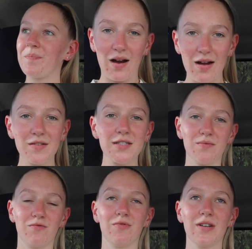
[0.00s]
Like I have
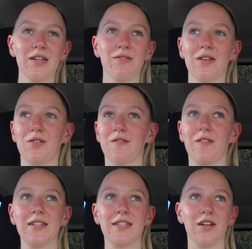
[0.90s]
some really good
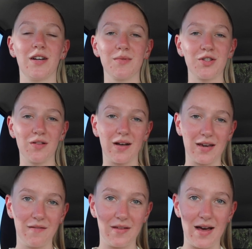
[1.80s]
friends here, and I'm so
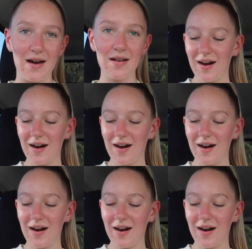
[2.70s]
lucky for that.